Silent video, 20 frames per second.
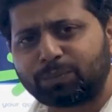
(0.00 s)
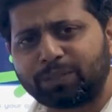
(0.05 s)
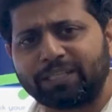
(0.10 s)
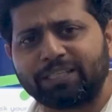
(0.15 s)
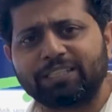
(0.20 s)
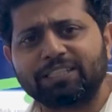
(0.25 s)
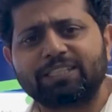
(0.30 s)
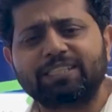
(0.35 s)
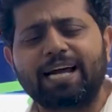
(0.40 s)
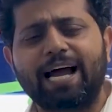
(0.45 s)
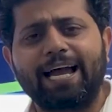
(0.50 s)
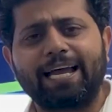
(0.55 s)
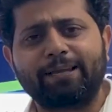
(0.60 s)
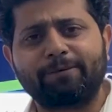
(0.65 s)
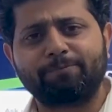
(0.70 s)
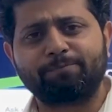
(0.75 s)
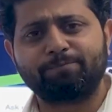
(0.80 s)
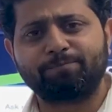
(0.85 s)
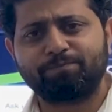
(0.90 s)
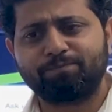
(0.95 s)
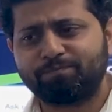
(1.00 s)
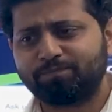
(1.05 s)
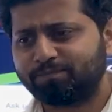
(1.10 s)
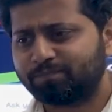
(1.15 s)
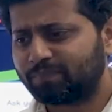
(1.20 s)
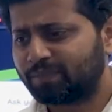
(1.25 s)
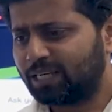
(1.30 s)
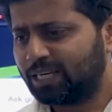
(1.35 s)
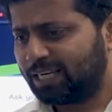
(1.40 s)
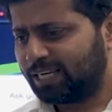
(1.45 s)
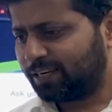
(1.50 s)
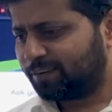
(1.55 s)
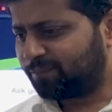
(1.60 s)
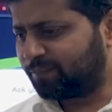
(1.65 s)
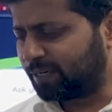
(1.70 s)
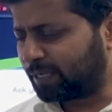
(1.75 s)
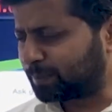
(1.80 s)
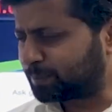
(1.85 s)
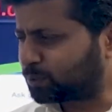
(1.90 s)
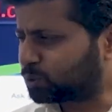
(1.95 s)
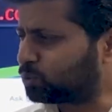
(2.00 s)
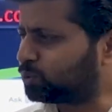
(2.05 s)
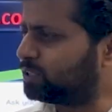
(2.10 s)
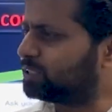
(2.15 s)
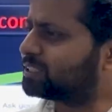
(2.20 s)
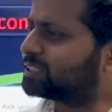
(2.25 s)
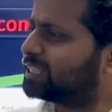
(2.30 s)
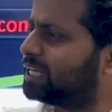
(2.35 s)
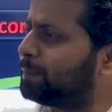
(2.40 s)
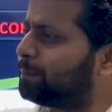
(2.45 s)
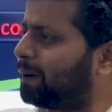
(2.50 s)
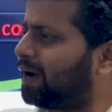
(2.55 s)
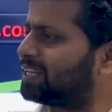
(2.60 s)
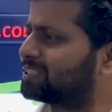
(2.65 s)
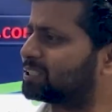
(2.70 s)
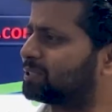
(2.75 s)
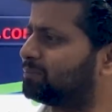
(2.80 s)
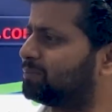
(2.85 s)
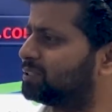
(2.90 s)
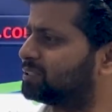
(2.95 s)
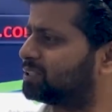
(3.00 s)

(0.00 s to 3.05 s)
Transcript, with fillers: been time where students keep asking me,